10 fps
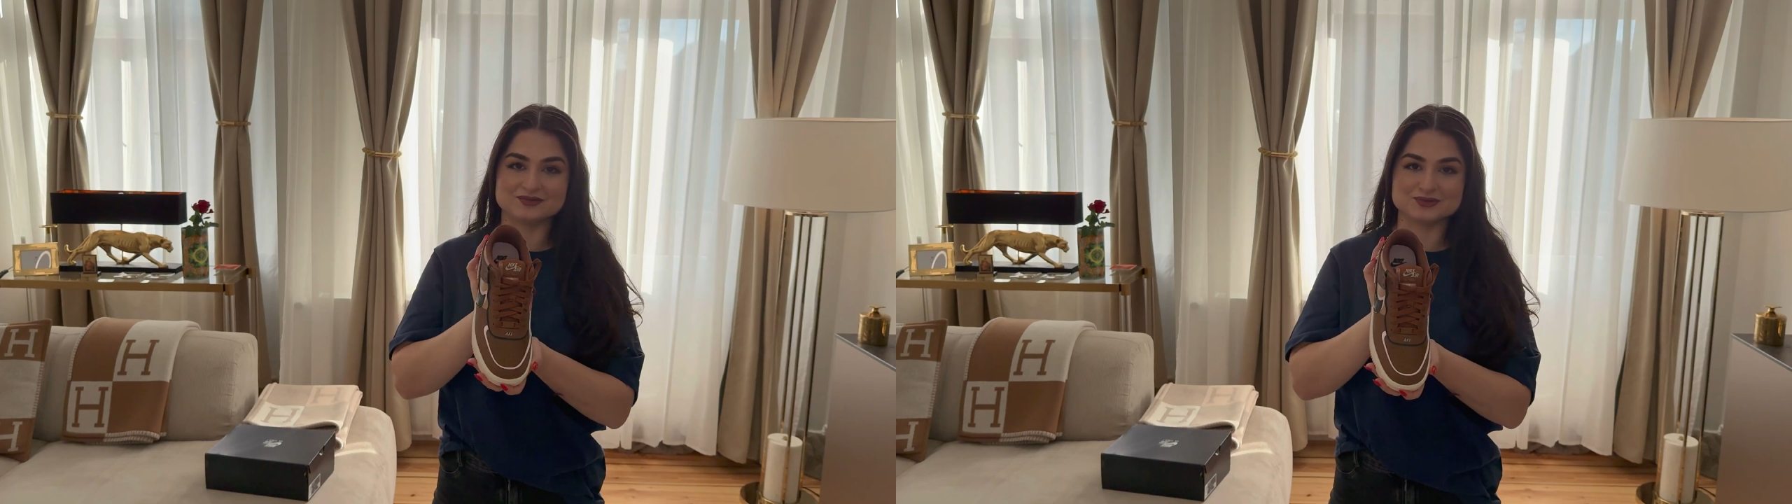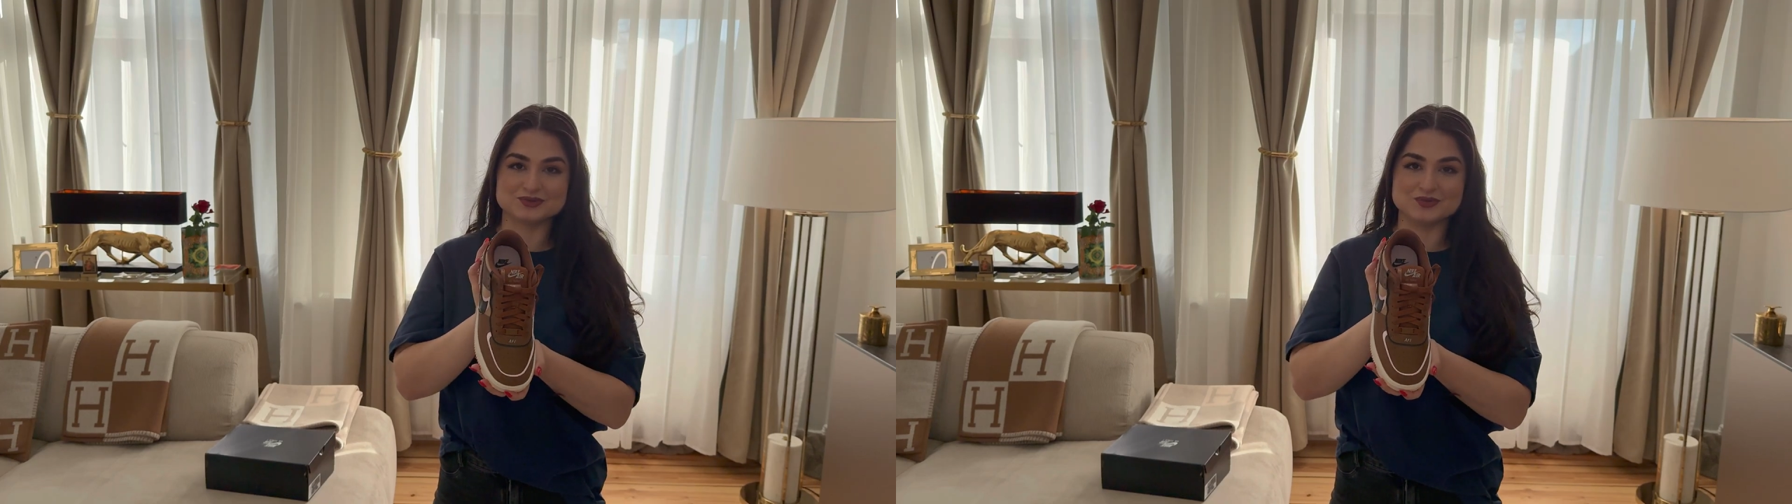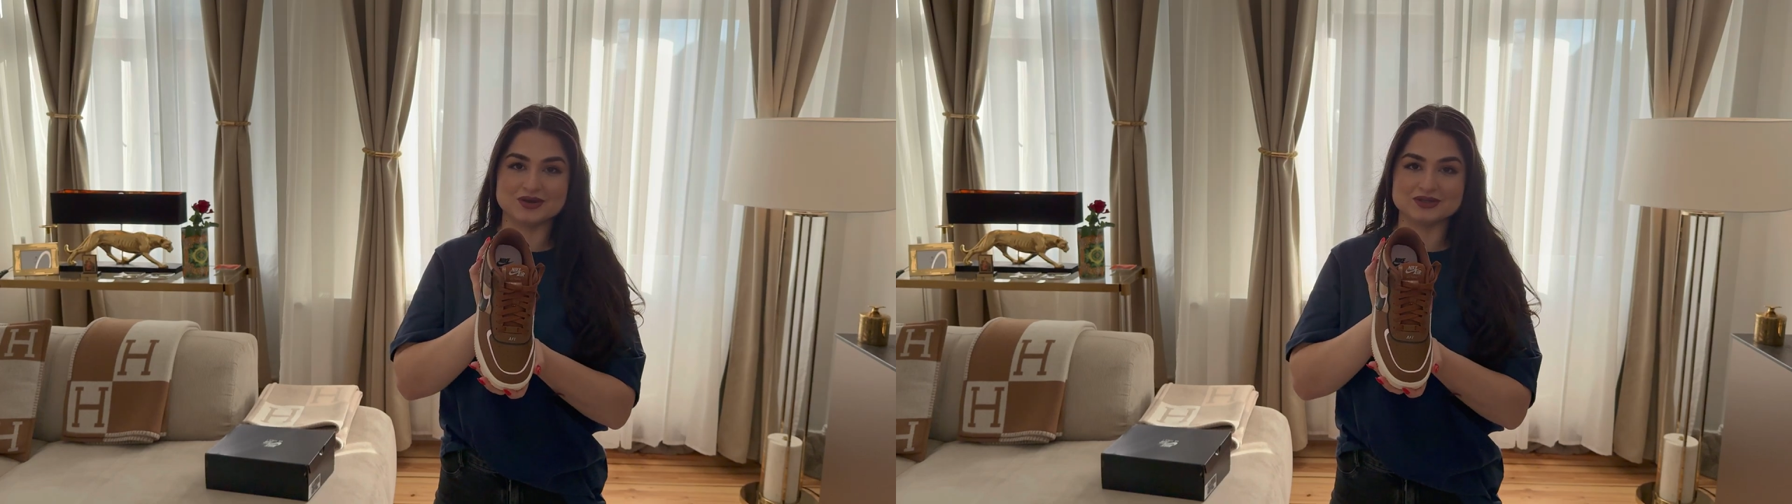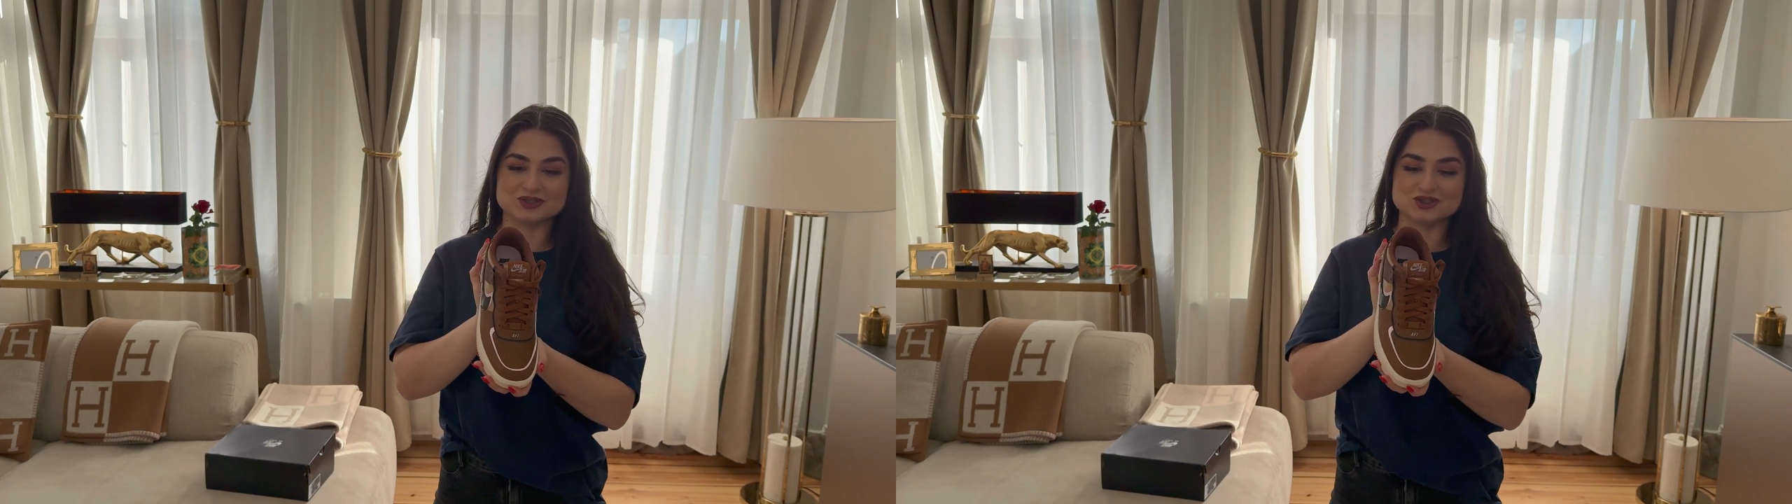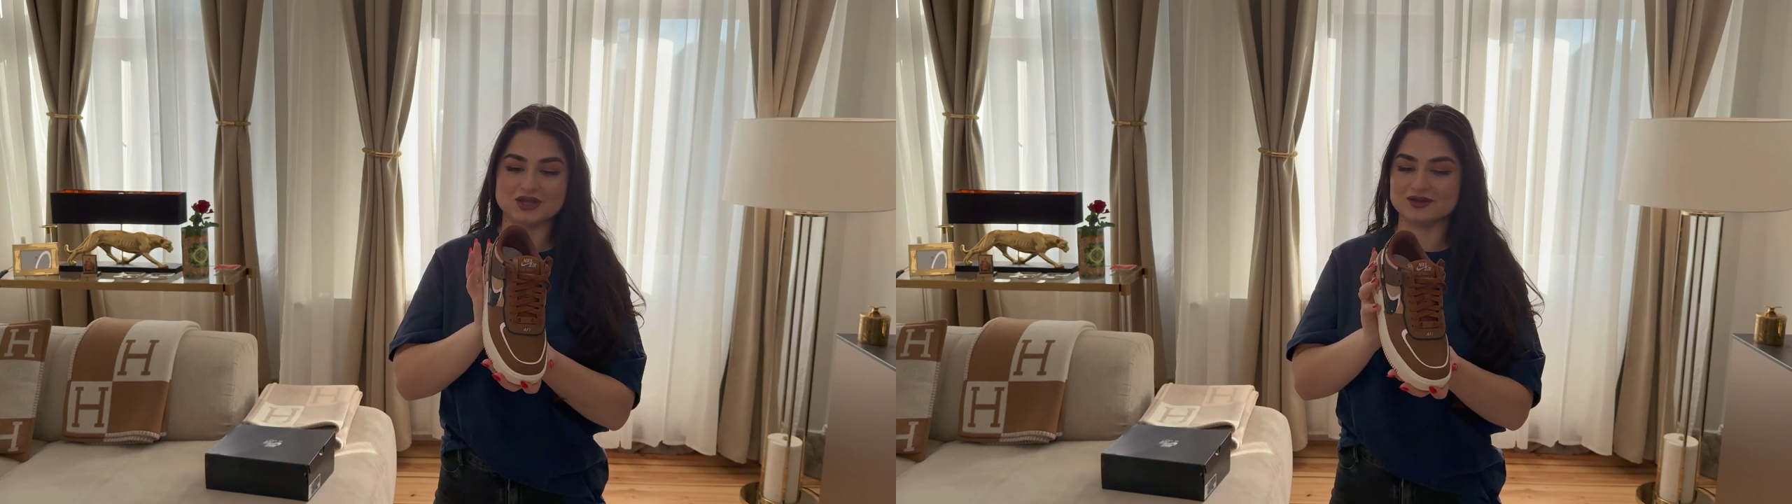Force 1
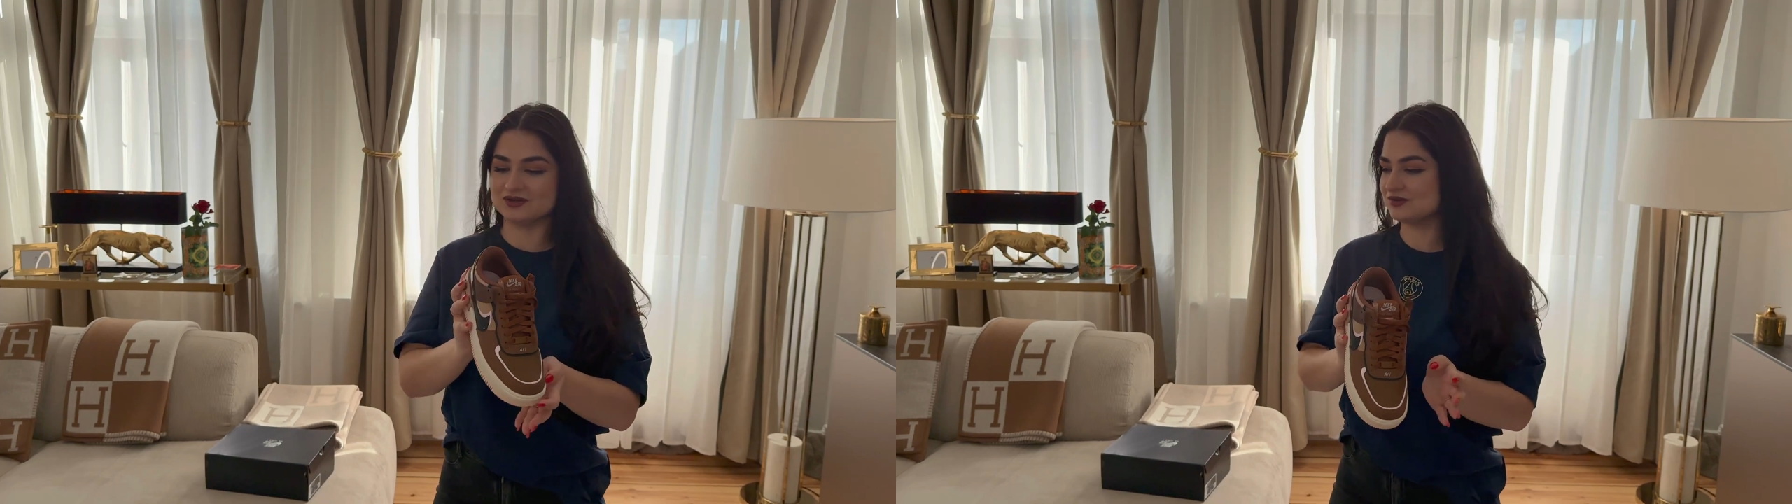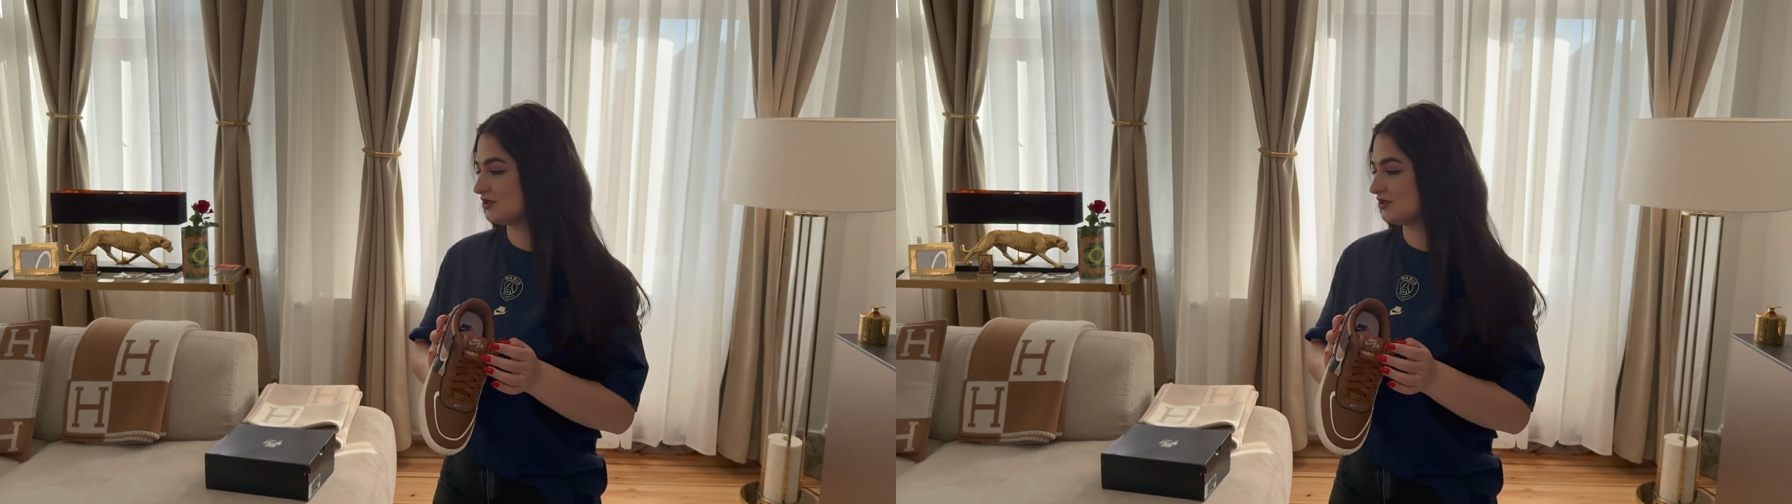Shadow